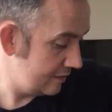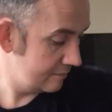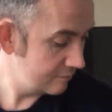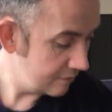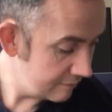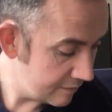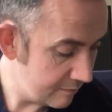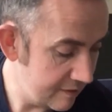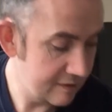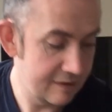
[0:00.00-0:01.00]
trying to find where it
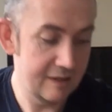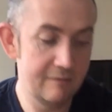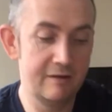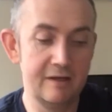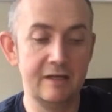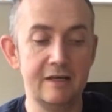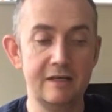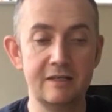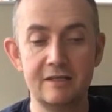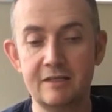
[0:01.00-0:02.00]
is now,
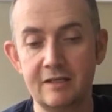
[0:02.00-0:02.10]
is,